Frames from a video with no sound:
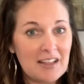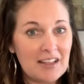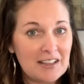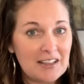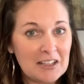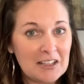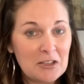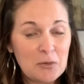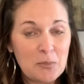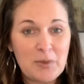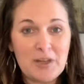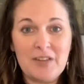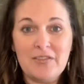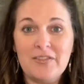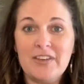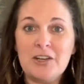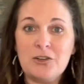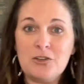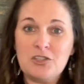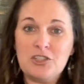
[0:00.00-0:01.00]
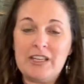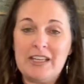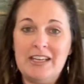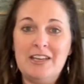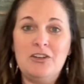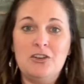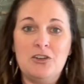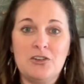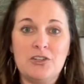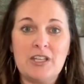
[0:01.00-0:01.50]
a little bit of energy
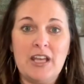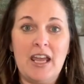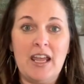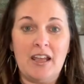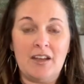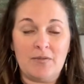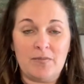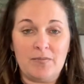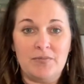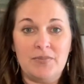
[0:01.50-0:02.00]
in your tank.